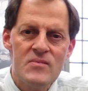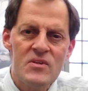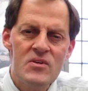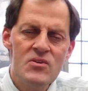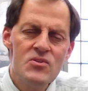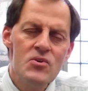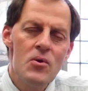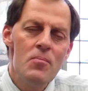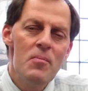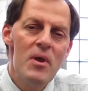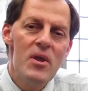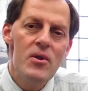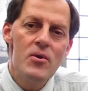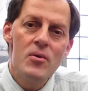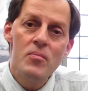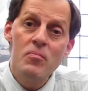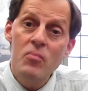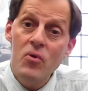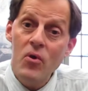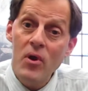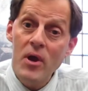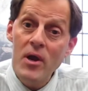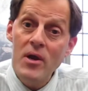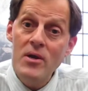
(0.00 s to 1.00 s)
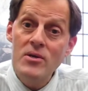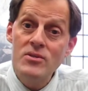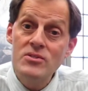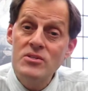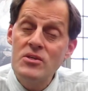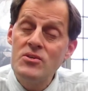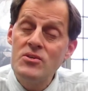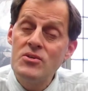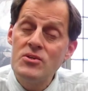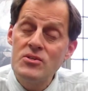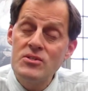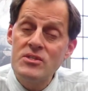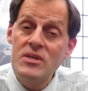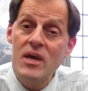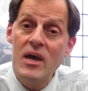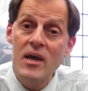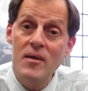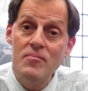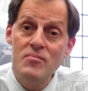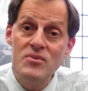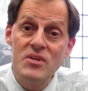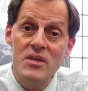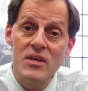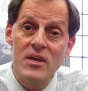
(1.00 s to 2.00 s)
So may your prayers and your
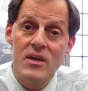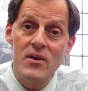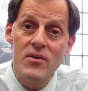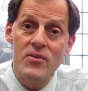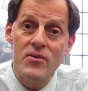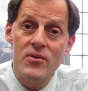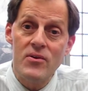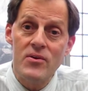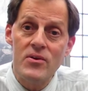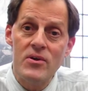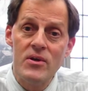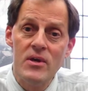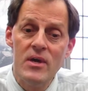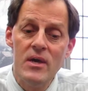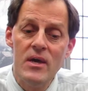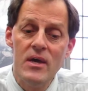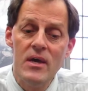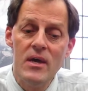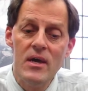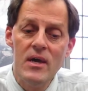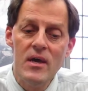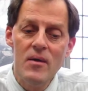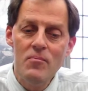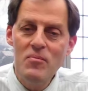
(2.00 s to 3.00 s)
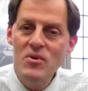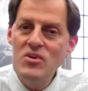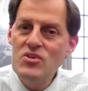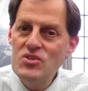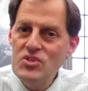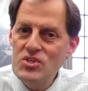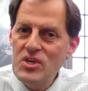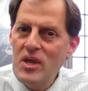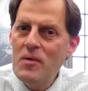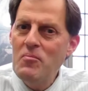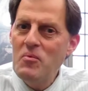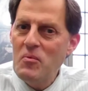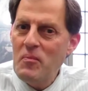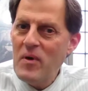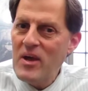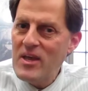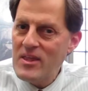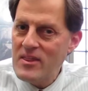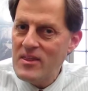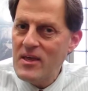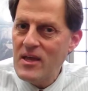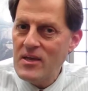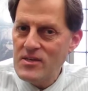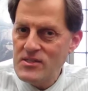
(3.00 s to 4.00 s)
time together be shaped by
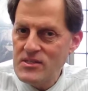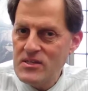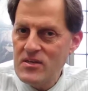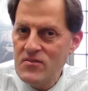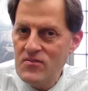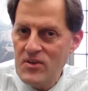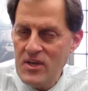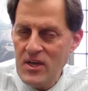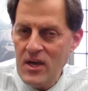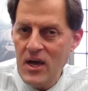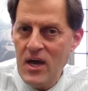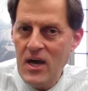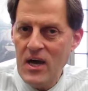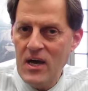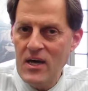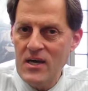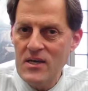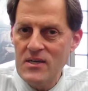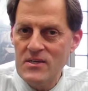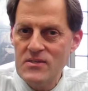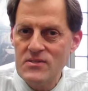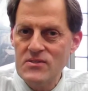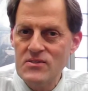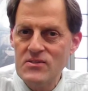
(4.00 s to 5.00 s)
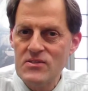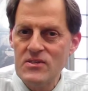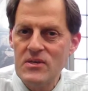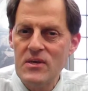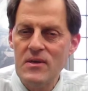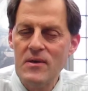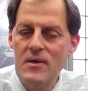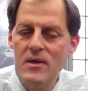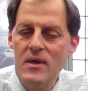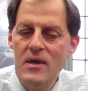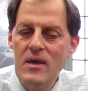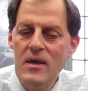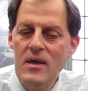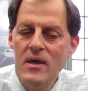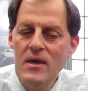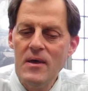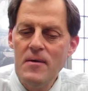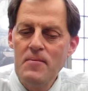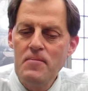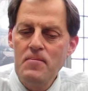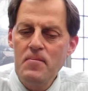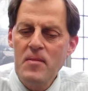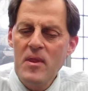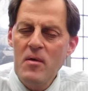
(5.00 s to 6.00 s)
Thanksgiving eyes
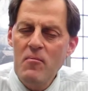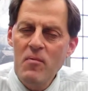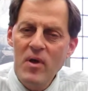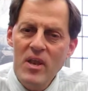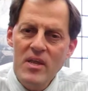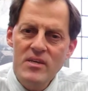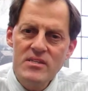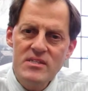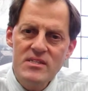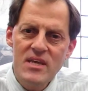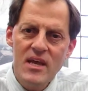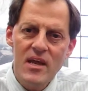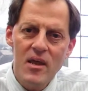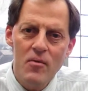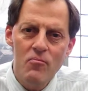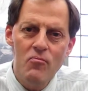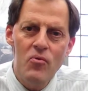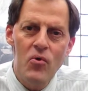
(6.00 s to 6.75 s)
but a second